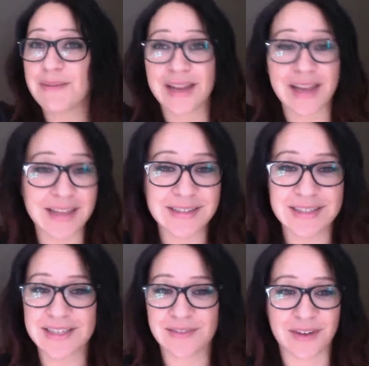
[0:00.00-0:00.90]
has a
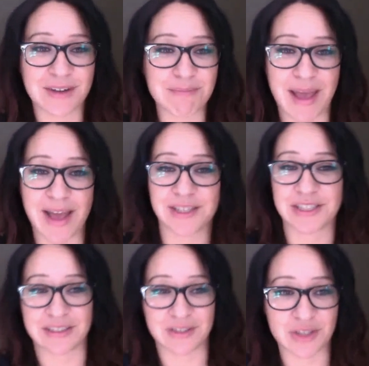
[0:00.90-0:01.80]
different
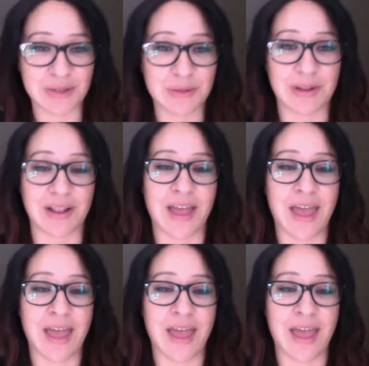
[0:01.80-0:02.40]
passion, tool,